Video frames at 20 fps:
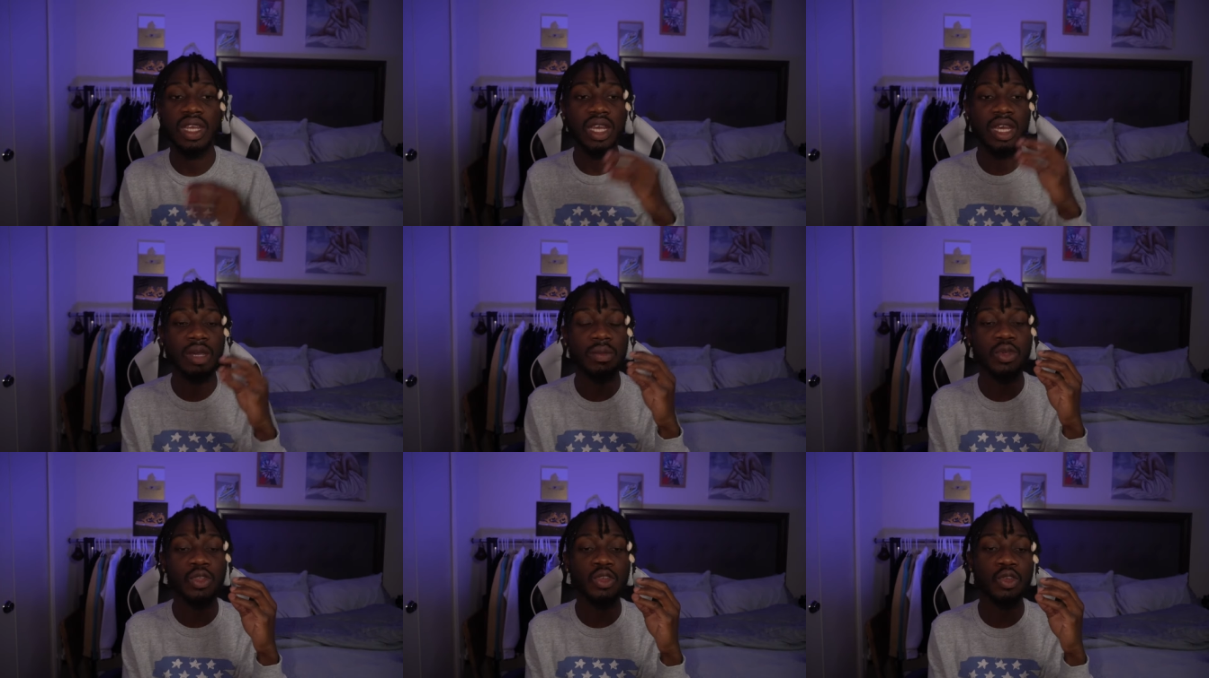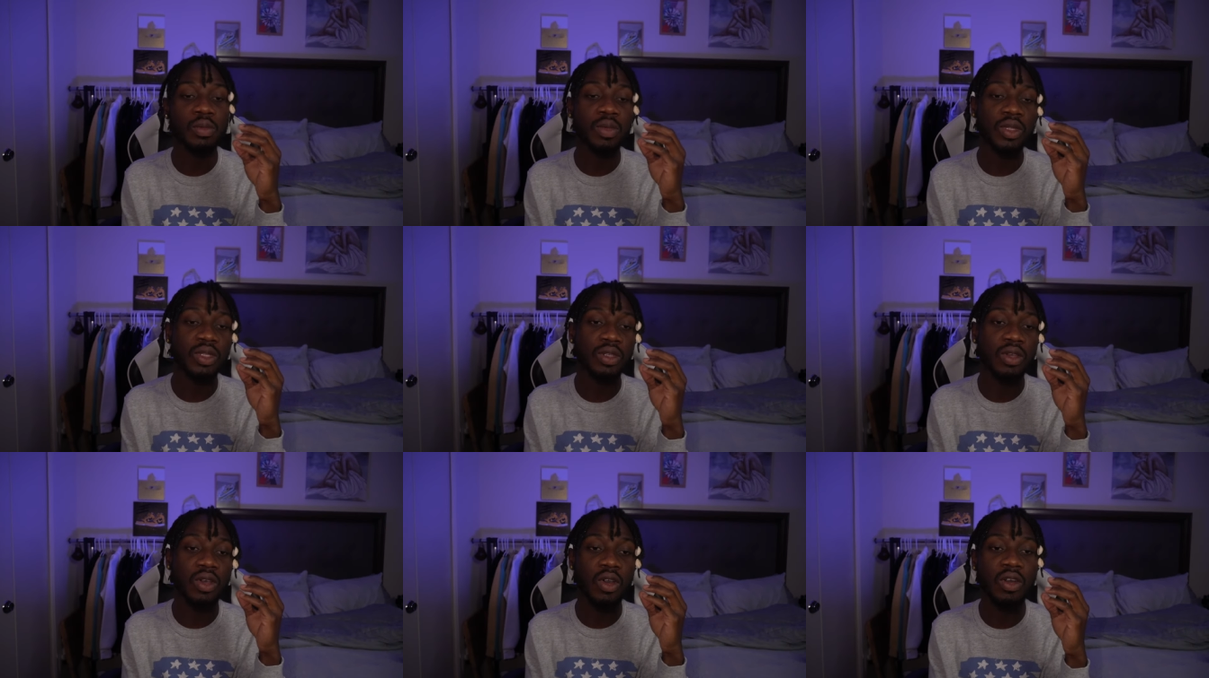I'm going to
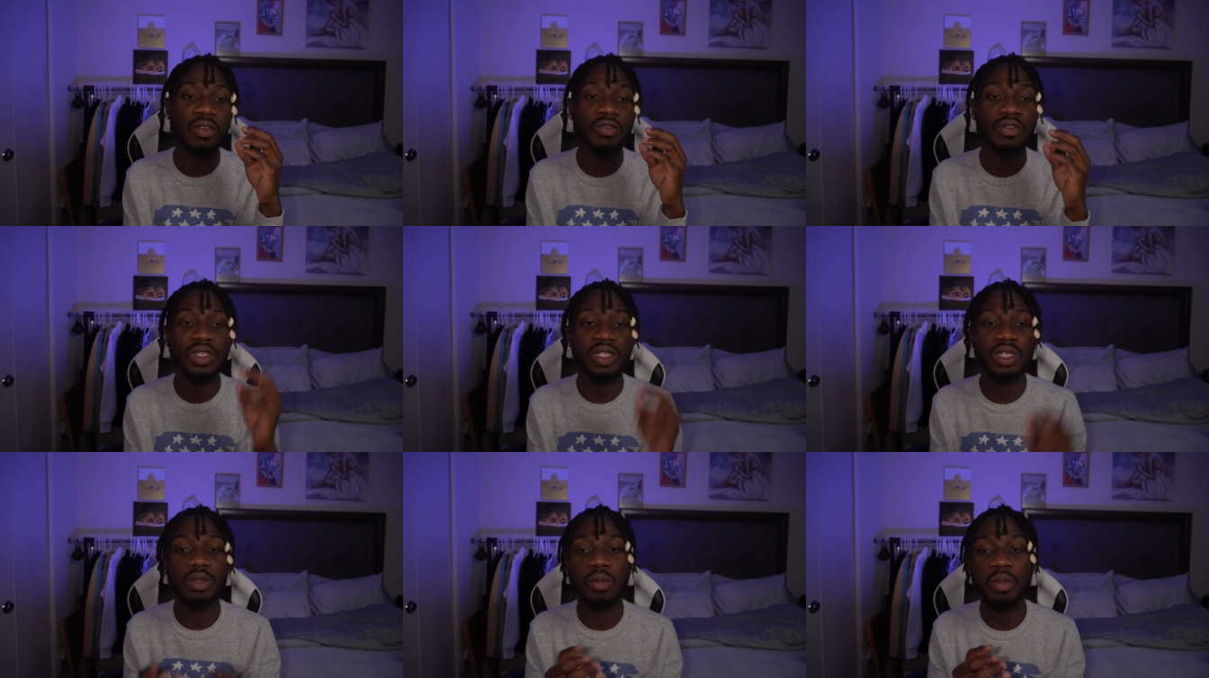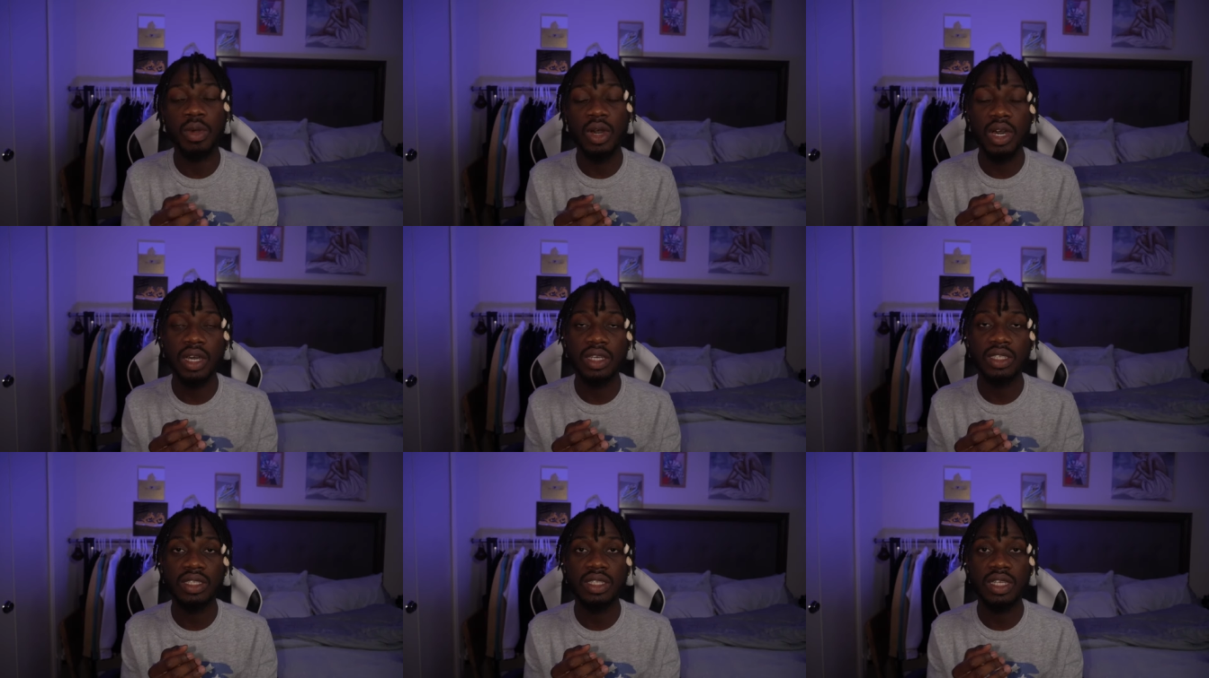be covering the
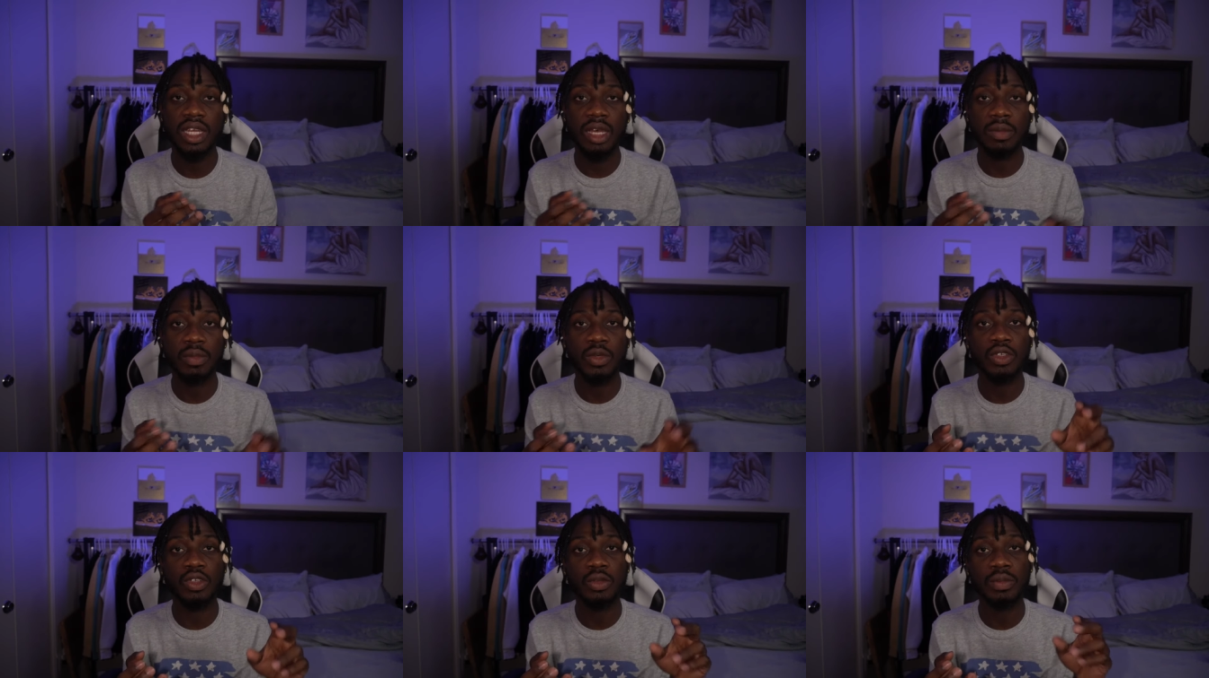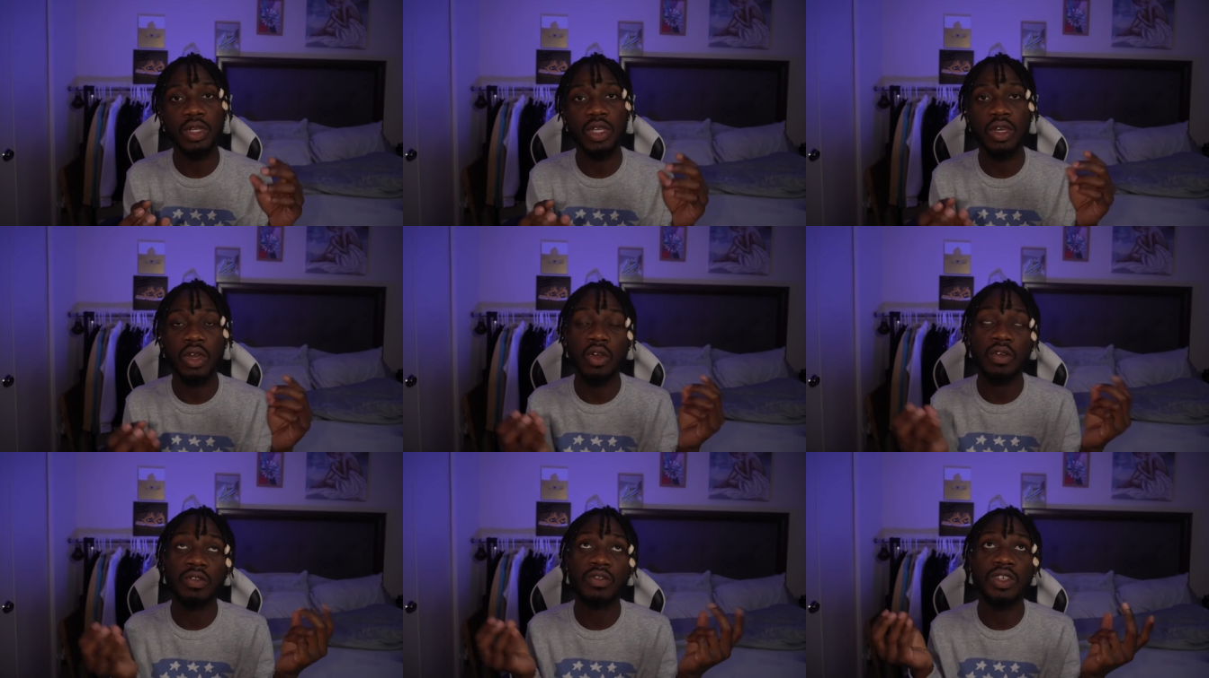box. I'm going to be
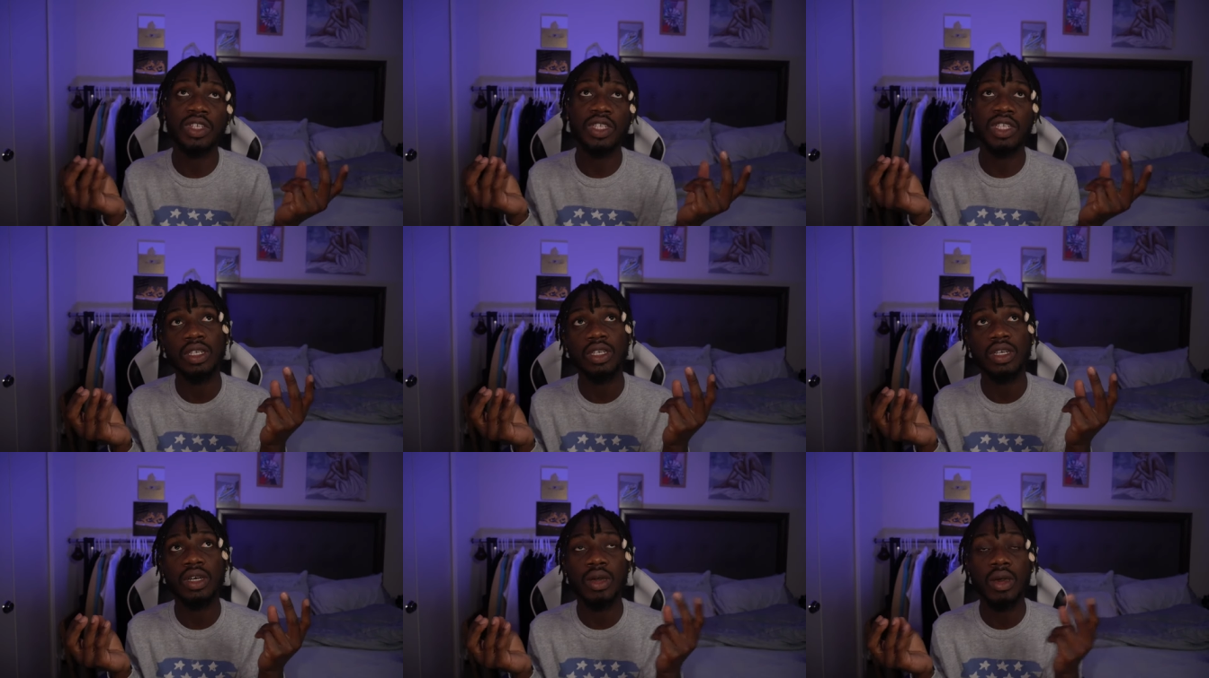covering